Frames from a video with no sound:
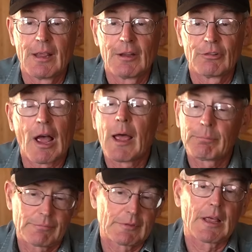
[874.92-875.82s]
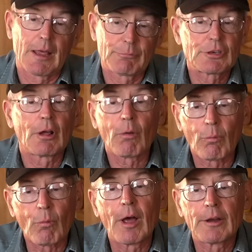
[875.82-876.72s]
so I'm
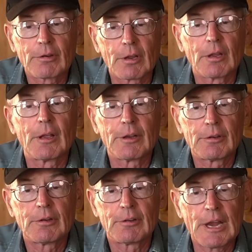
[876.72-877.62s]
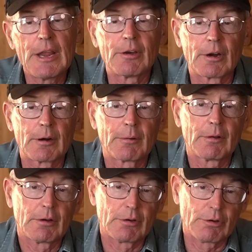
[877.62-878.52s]
still wanting to either
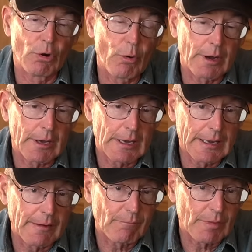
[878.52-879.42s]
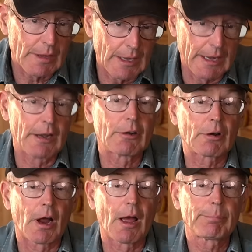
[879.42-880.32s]
do it in
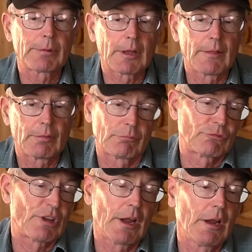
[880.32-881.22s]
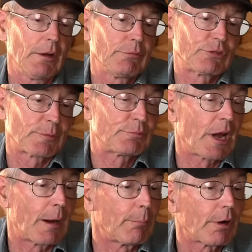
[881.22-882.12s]
crop at say
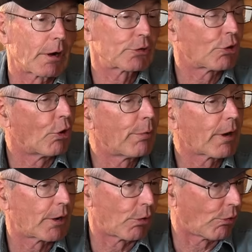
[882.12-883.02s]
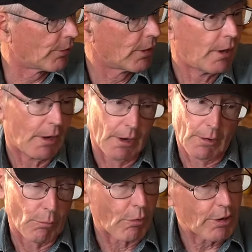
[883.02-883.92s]
September, October. I know
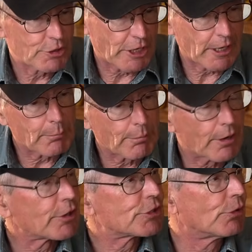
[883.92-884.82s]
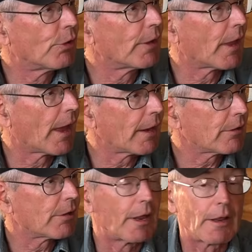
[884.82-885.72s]
Warren Scheckenberger's doing that,
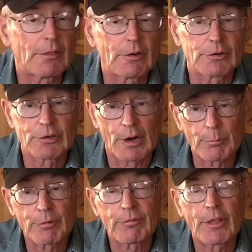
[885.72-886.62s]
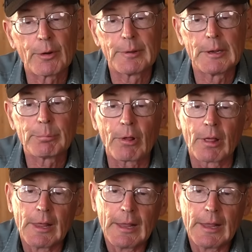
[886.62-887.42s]
and there's a number of other people.